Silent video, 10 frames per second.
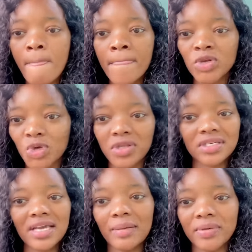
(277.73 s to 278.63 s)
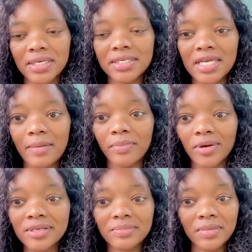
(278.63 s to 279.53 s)
so that
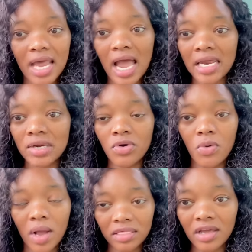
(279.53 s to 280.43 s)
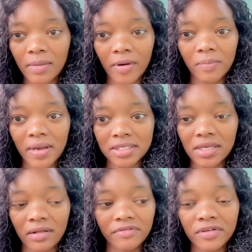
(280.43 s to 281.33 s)
because I know one thing about
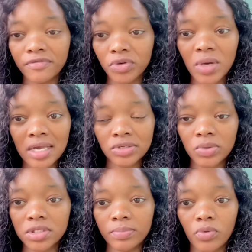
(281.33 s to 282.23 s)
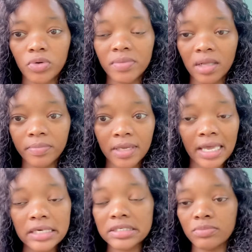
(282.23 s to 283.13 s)
myself: if you guys don't support me, I'll
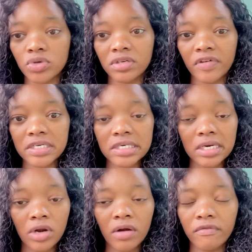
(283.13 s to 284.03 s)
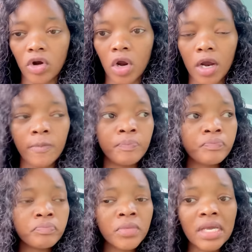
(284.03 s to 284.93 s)
get demotivated and not vlog.
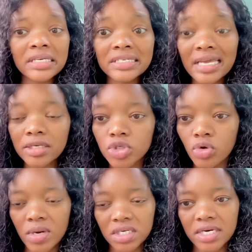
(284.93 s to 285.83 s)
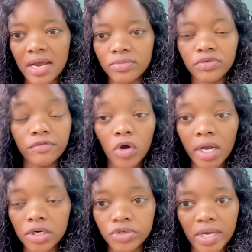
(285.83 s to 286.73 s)
It takes so much time to vlog
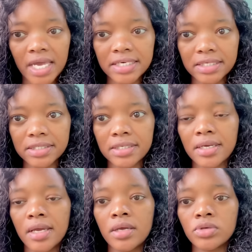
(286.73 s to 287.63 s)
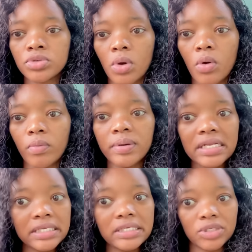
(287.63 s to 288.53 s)
and to edit. So
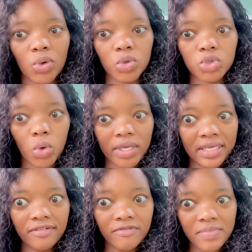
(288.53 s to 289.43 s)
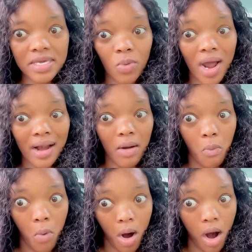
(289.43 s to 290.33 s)
please also give me what I
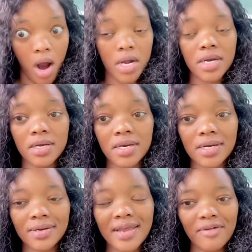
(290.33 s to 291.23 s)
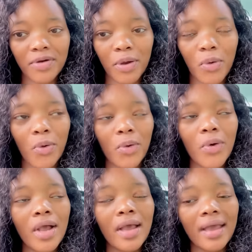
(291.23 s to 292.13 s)
want.
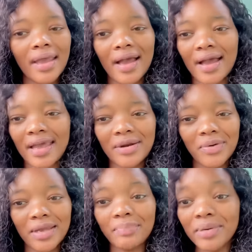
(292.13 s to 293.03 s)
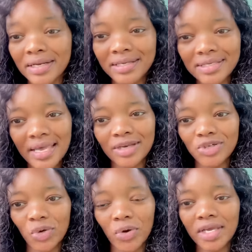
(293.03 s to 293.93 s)
Anyway, please
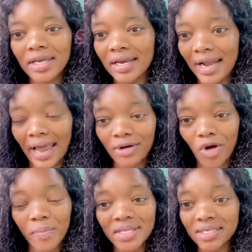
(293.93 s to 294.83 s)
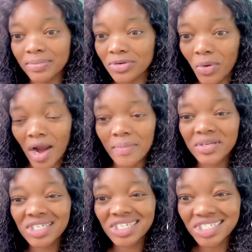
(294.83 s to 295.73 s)
enjoy, like, comment, subscribe,
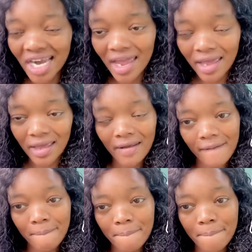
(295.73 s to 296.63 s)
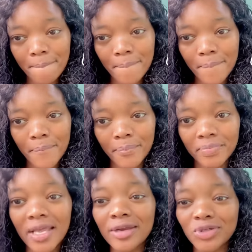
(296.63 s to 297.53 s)
share,
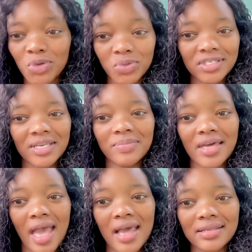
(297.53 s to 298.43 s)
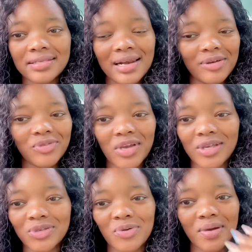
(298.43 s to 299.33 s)
and don't skip the ads. I love you guys
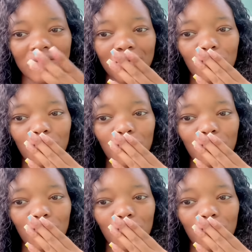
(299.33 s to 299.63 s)
so much.